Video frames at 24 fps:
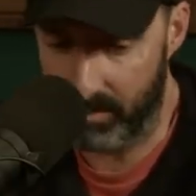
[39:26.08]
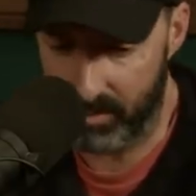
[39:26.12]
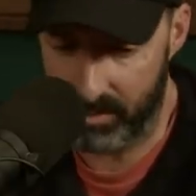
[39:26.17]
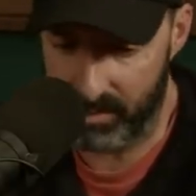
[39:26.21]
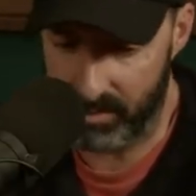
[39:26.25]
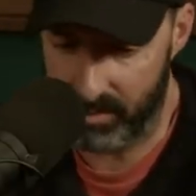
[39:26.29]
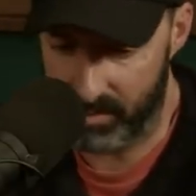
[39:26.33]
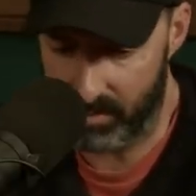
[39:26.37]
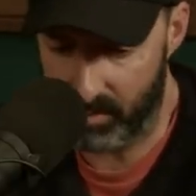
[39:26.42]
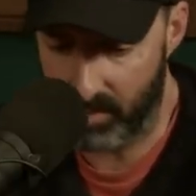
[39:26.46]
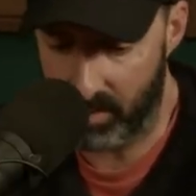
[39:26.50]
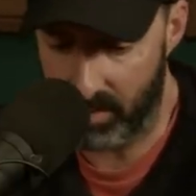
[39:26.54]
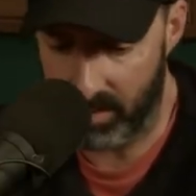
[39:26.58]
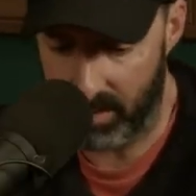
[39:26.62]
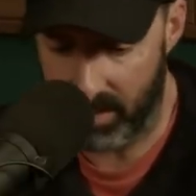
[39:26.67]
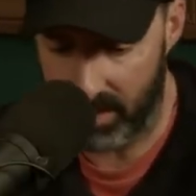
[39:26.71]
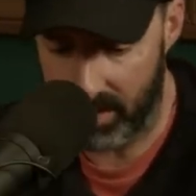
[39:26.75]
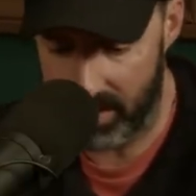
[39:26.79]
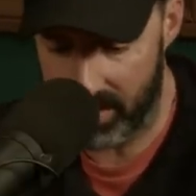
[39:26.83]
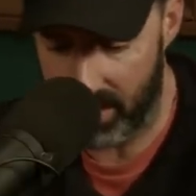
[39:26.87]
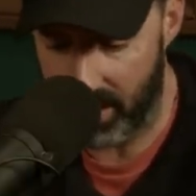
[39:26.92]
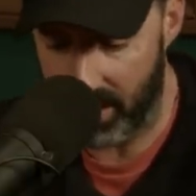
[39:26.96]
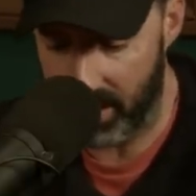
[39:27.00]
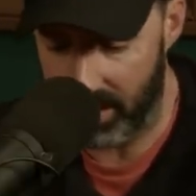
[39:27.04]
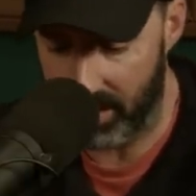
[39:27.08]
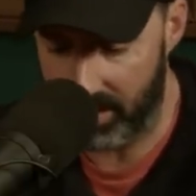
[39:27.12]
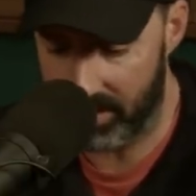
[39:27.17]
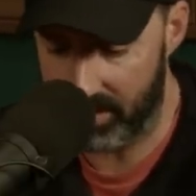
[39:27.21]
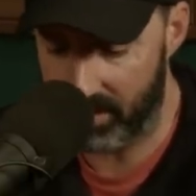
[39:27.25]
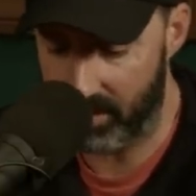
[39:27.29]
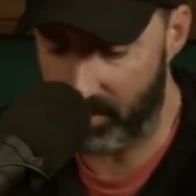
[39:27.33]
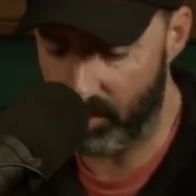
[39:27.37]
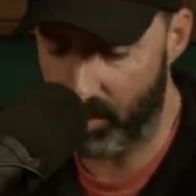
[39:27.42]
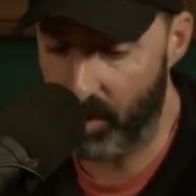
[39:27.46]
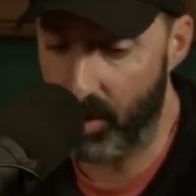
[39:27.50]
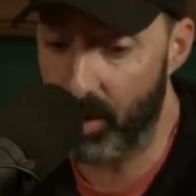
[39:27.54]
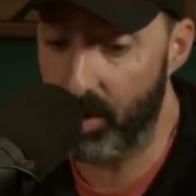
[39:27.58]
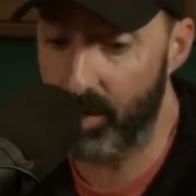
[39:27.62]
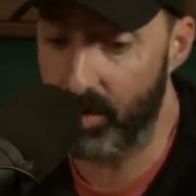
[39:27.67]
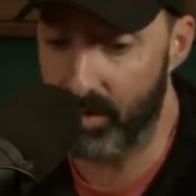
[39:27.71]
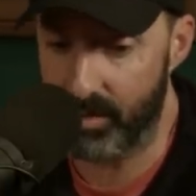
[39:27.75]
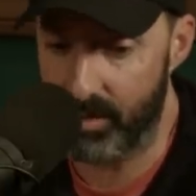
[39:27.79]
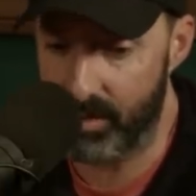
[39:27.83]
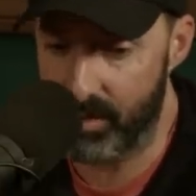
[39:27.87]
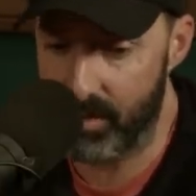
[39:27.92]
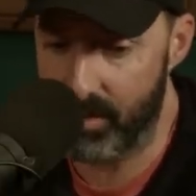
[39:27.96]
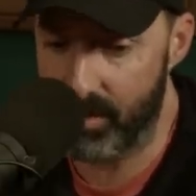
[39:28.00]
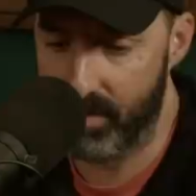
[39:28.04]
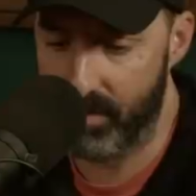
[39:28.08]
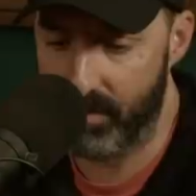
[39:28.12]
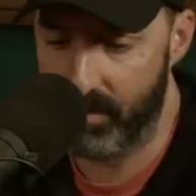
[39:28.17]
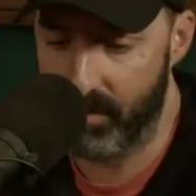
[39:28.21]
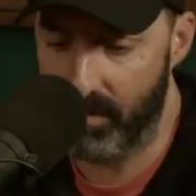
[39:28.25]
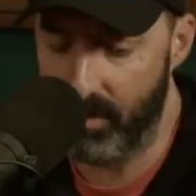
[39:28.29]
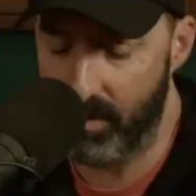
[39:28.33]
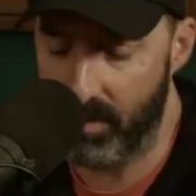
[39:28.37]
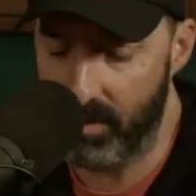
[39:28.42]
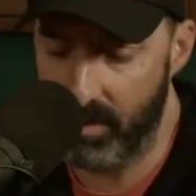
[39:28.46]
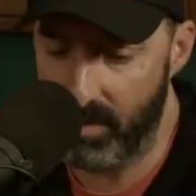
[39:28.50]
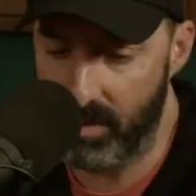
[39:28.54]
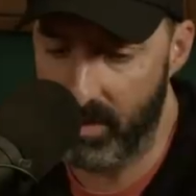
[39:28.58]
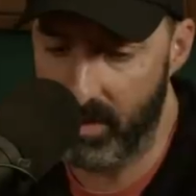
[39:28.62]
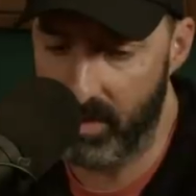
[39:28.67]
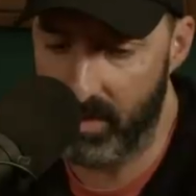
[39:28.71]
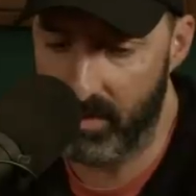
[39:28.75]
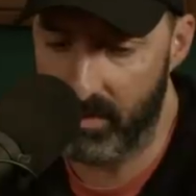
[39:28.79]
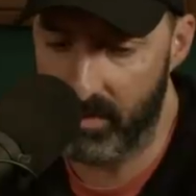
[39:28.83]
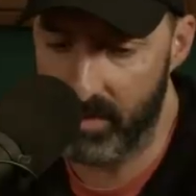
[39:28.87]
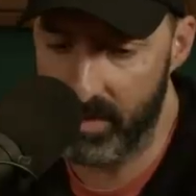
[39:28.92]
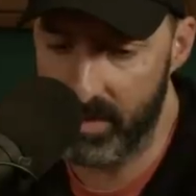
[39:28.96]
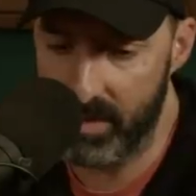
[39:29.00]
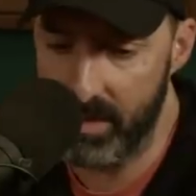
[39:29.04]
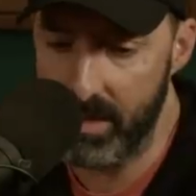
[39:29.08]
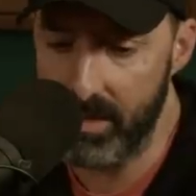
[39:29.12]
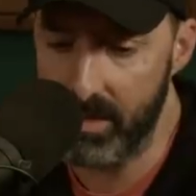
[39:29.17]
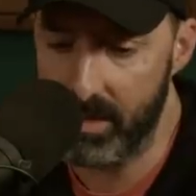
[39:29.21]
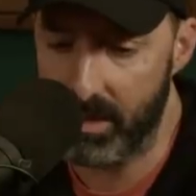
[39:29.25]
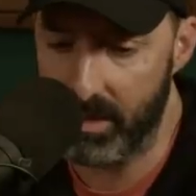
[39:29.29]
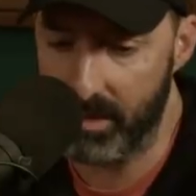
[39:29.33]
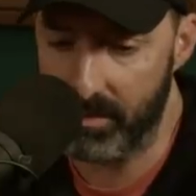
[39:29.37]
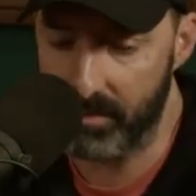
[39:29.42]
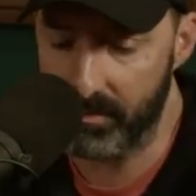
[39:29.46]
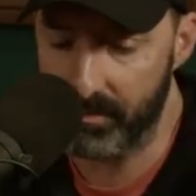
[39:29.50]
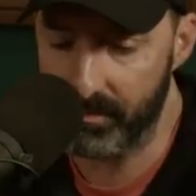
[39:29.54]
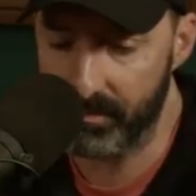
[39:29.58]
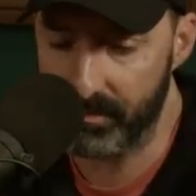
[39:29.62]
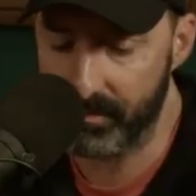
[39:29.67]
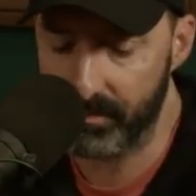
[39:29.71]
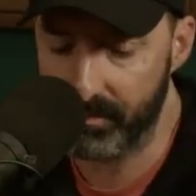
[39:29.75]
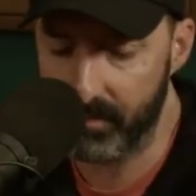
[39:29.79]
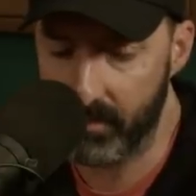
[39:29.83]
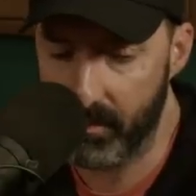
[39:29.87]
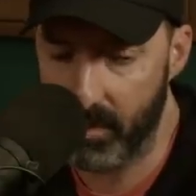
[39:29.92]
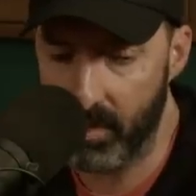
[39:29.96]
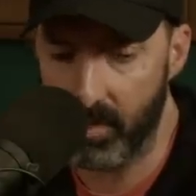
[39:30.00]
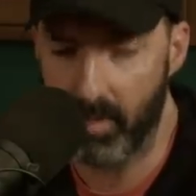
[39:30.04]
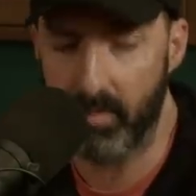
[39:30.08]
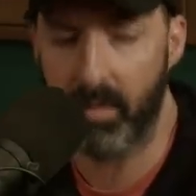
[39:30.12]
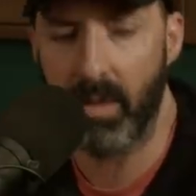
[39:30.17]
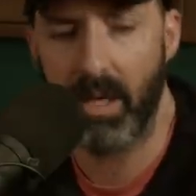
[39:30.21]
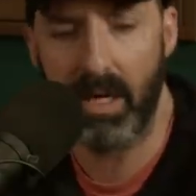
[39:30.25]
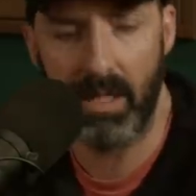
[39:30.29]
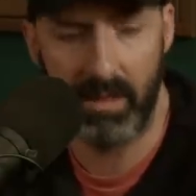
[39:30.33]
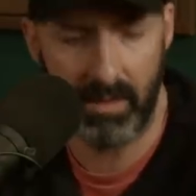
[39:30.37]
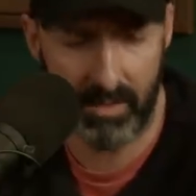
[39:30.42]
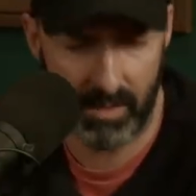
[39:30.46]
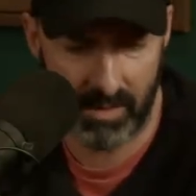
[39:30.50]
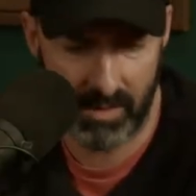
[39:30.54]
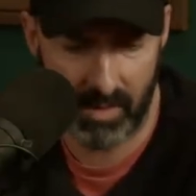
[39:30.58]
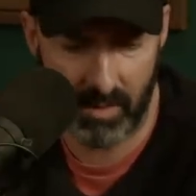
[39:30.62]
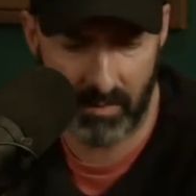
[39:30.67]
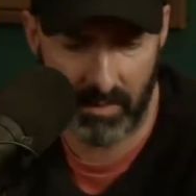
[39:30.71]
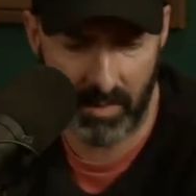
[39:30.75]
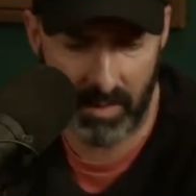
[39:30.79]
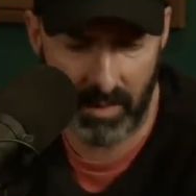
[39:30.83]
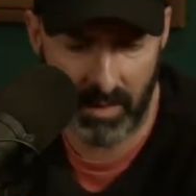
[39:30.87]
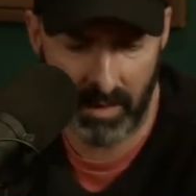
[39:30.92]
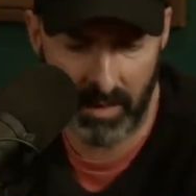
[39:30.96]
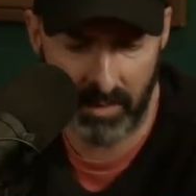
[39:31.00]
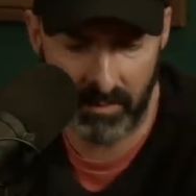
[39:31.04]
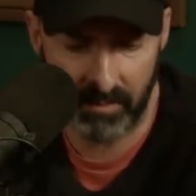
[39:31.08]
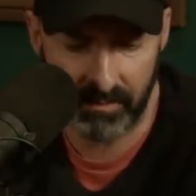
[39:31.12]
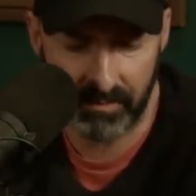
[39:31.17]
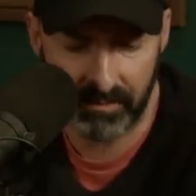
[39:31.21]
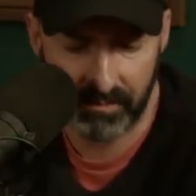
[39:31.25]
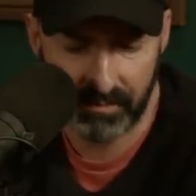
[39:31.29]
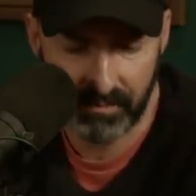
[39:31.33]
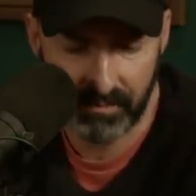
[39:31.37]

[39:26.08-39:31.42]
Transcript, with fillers: which was really exciting to rehearse mm -hmm. for uh, the season and or the pilot or something. And